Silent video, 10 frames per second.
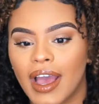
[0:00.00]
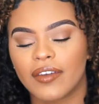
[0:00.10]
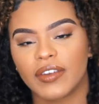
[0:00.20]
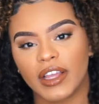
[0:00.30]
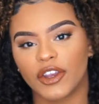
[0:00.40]

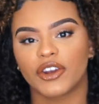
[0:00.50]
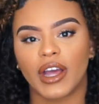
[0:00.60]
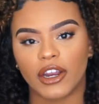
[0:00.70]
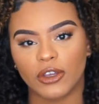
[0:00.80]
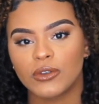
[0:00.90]
I feel like you're
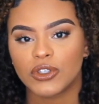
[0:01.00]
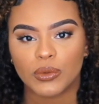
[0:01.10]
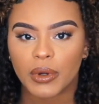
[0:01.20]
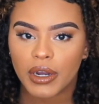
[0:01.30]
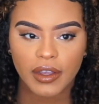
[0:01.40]
not a
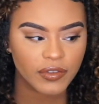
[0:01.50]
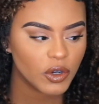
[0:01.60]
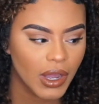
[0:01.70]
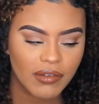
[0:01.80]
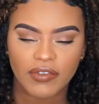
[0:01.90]
YouTuber if you
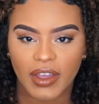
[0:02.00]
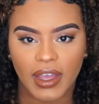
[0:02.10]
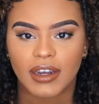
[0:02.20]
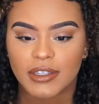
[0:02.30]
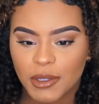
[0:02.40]
don't have a
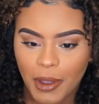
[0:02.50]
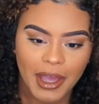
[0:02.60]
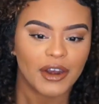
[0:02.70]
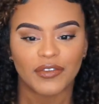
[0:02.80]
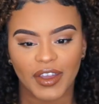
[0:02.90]
fan. So I
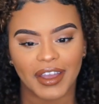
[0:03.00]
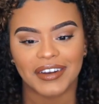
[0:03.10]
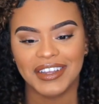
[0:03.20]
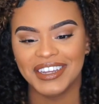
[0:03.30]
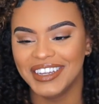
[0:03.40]
got a
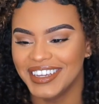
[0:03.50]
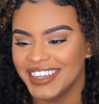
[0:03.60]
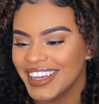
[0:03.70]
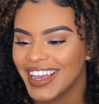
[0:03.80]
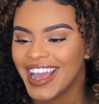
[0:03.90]
fan.
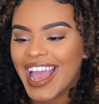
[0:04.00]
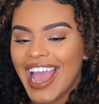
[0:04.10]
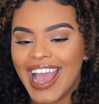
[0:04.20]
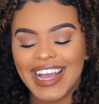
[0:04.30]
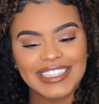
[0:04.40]

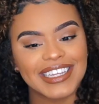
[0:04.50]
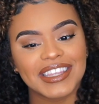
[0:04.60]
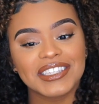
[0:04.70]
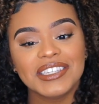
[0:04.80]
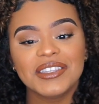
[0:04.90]
And
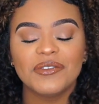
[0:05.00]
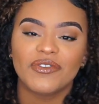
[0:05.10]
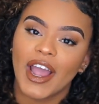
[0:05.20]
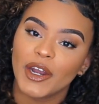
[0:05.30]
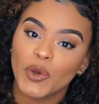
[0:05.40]
this is the
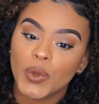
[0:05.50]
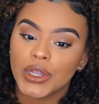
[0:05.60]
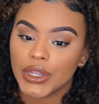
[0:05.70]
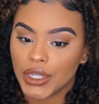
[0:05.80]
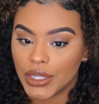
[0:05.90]

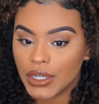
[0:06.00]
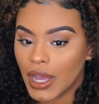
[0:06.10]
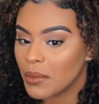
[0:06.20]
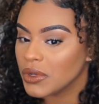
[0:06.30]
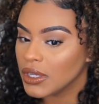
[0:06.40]
final look.
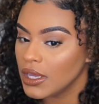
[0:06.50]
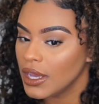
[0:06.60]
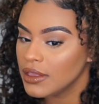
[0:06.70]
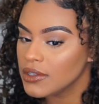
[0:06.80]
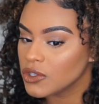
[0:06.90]
I'm looking
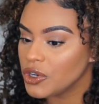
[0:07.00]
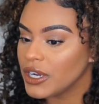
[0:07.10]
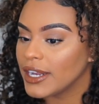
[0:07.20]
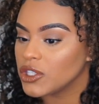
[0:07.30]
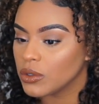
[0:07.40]
at the
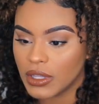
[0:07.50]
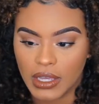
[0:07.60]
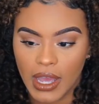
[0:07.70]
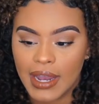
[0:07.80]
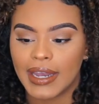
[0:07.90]
screen. I don't
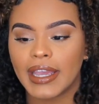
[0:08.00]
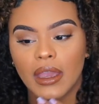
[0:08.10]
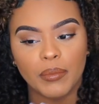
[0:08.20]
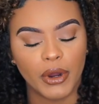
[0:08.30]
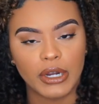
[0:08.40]
think, like,
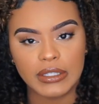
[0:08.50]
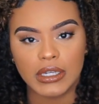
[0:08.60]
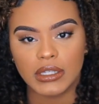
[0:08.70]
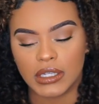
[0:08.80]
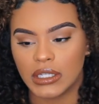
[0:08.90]
in
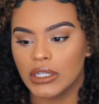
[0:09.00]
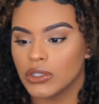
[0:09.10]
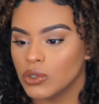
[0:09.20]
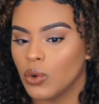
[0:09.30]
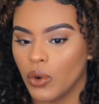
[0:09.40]
person, it doesn't
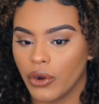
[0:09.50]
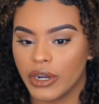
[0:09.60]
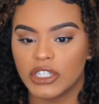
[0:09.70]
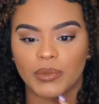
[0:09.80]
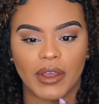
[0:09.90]
look too
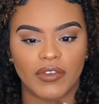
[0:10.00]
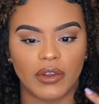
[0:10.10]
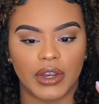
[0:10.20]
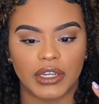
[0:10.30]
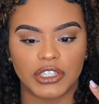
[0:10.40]
orange, my
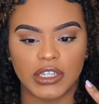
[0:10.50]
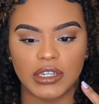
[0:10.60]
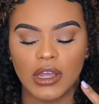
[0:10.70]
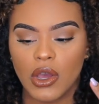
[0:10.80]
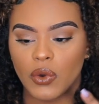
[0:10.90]

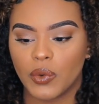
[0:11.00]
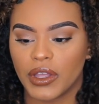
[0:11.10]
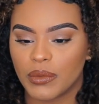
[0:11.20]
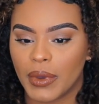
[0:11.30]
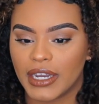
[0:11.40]
foundation,
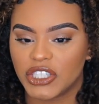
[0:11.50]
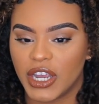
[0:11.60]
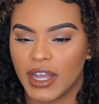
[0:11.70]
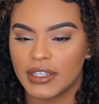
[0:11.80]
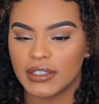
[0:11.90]
with my
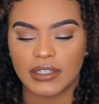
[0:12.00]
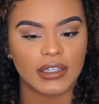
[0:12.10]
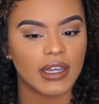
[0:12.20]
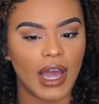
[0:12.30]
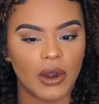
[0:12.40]
chest.
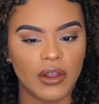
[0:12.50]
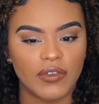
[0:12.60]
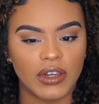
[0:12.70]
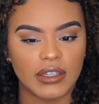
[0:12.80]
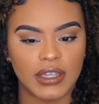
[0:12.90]
I don't know if
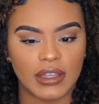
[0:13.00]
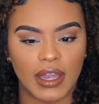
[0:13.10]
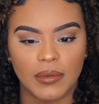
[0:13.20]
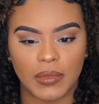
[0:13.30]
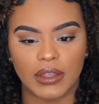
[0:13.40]
it looks like
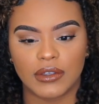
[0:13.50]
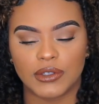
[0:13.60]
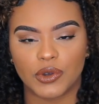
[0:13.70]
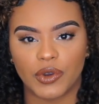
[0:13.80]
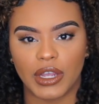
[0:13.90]
that in the
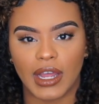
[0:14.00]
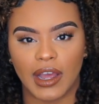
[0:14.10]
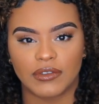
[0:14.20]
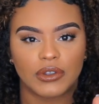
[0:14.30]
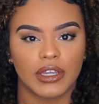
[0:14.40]
screen. I
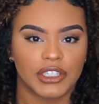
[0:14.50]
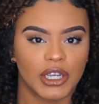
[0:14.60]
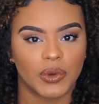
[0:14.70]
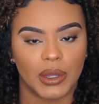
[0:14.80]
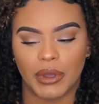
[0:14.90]
have to, like,
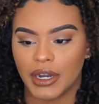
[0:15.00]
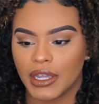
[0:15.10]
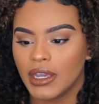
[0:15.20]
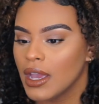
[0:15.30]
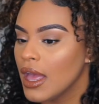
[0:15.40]
check when I'm
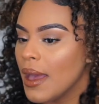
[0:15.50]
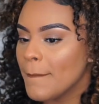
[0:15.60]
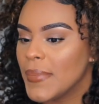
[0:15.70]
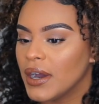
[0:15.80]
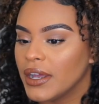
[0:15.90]
editing.
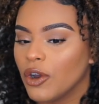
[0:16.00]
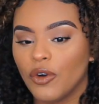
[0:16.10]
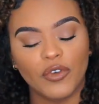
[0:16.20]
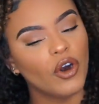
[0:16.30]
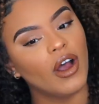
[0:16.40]
But
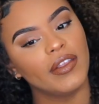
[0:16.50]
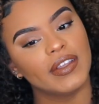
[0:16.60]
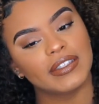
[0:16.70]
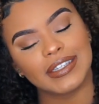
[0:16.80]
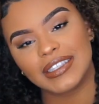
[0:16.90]
overall,
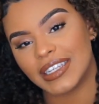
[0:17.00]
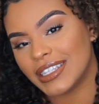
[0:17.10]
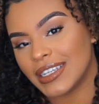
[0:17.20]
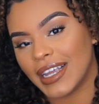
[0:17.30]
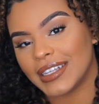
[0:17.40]
this is
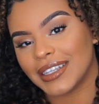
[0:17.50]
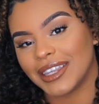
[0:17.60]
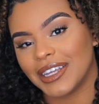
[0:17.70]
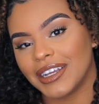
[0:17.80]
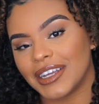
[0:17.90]
today's
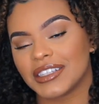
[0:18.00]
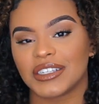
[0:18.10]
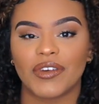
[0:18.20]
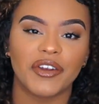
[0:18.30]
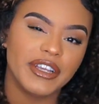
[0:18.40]
look. It's
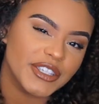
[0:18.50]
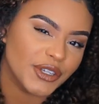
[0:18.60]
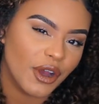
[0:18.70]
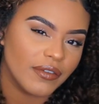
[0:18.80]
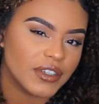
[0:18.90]
a very
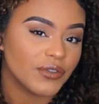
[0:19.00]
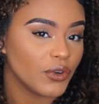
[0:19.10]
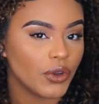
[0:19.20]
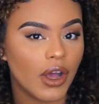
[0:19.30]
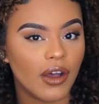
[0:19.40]
soft,
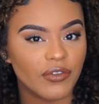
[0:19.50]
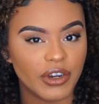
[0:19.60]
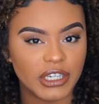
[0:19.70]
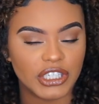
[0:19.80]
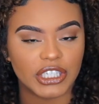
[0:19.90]
full
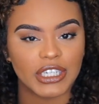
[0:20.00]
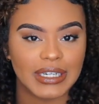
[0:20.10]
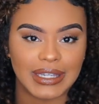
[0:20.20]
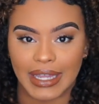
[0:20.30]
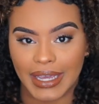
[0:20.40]
coverage
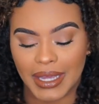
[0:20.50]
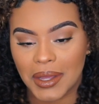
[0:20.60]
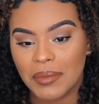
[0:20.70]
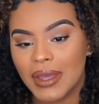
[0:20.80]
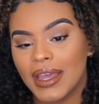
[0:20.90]

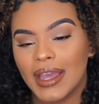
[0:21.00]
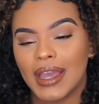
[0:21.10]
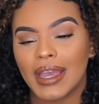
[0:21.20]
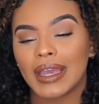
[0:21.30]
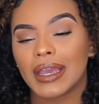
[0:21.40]
glam.
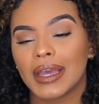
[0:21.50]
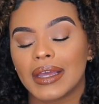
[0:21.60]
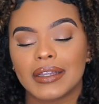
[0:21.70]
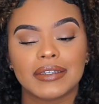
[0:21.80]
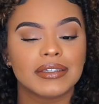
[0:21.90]

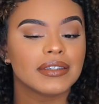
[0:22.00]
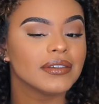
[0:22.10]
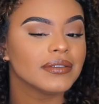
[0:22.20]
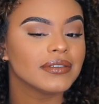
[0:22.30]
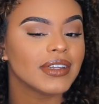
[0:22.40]
And
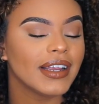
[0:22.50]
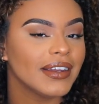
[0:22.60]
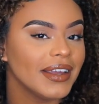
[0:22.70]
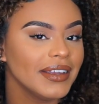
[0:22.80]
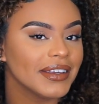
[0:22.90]
I
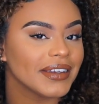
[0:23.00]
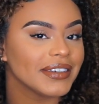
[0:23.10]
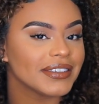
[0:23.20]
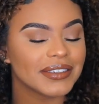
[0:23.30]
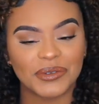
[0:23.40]
like
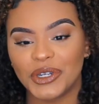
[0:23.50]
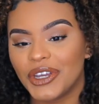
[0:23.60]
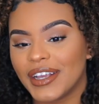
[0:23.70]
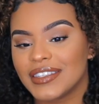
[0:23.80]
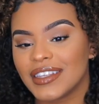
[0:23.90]
it. What do you
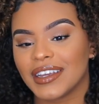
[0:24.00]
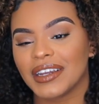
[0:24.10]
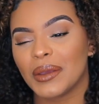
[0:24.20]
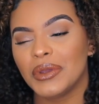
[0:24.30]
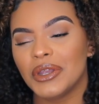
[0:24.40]
guys think?
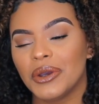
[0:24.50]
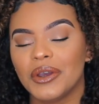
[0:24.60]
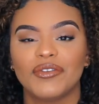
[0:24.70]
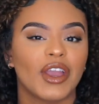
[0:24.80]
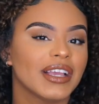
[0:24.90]
Let me know
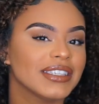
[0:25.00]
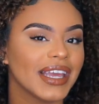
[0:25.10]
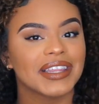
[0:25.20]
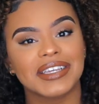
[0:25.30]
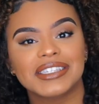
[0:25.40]
if you guys
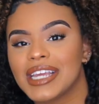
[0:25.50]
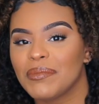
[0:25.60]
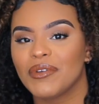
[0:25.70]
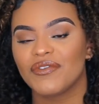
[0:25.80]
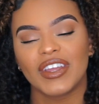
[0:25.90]
like these
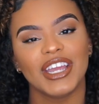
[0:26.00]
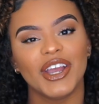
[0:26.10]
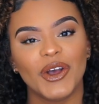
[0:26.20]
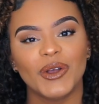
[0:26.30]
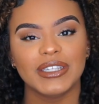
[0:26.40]
type of
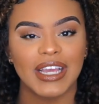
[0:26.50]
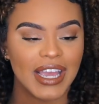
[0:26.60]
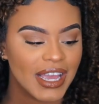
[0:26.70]
videos.